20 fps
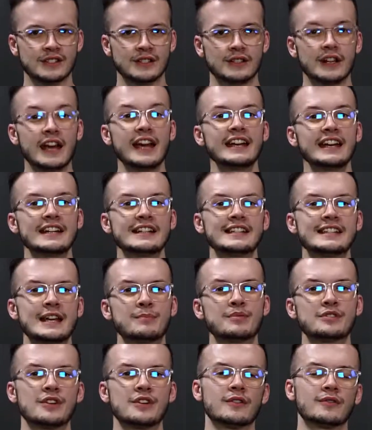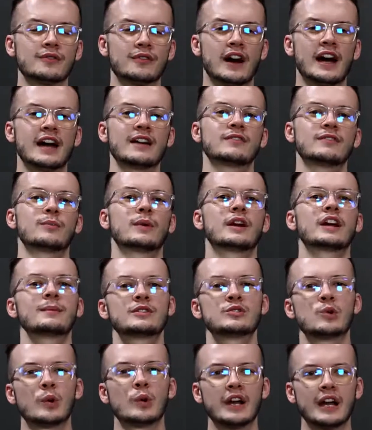Today is episode 5, and we're going to be
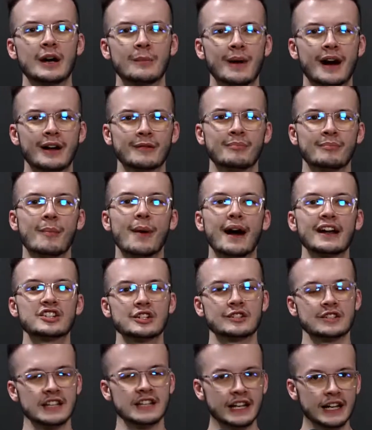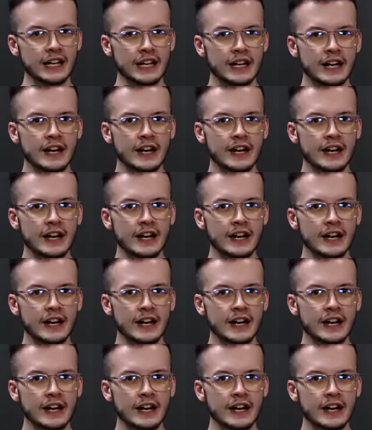talking about budgeting